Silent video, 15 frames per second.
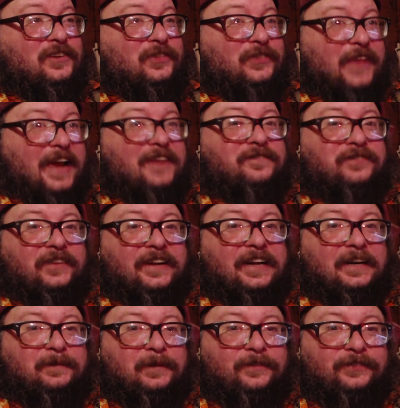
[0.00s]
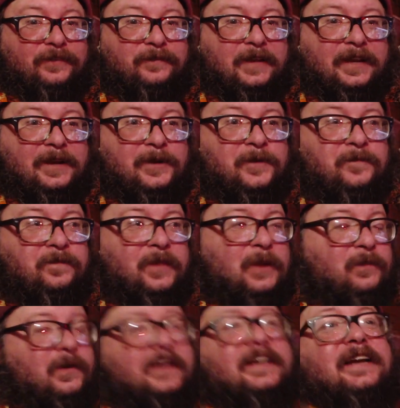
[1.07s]
that forgettable for me?
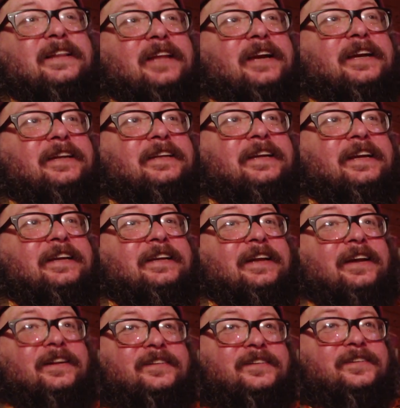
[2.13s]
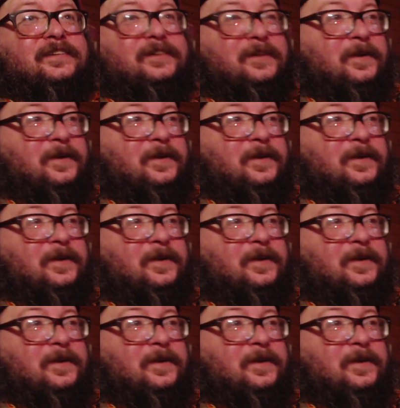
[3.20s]
What did I like on the NES?